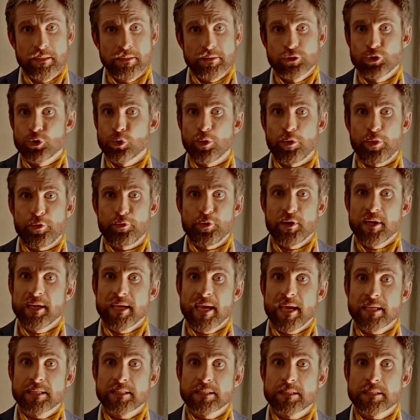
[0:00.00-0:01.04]
Two or three
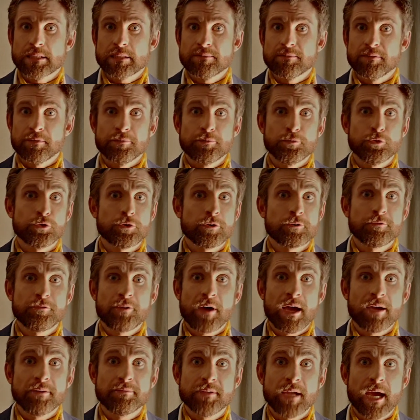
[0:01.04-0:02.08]
guests for 4 or
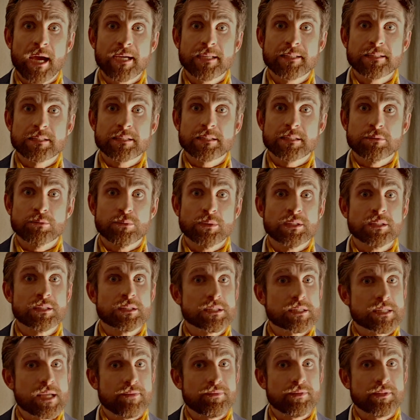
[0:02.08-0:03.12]
5 nights in weeks
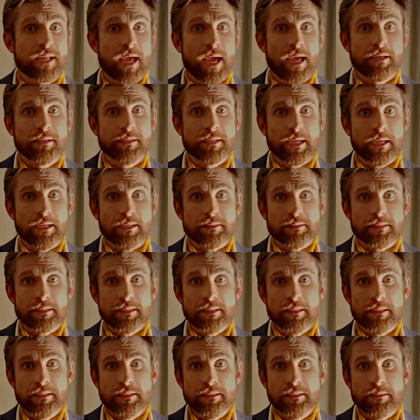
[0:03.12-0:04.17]
7 and 8.
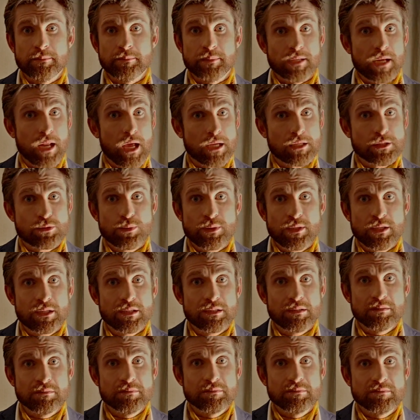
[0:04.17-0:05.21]
But last week,
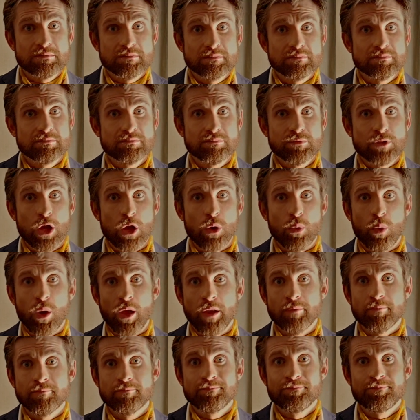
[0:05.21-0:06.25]
no one.
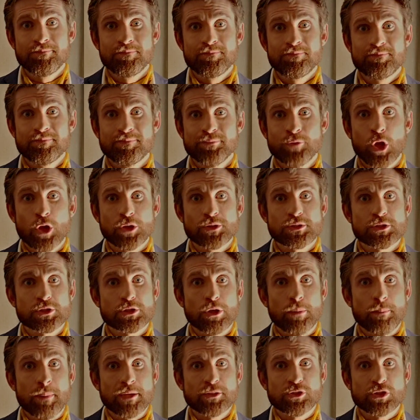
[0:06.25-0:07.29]
Not
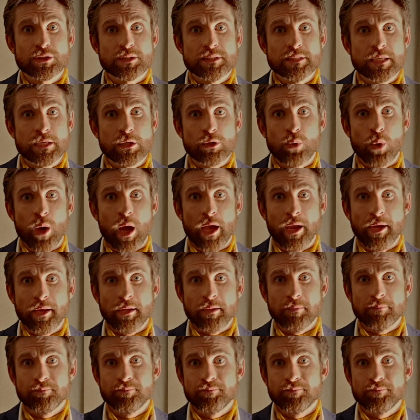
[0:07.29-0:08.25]
so much as an inquiry.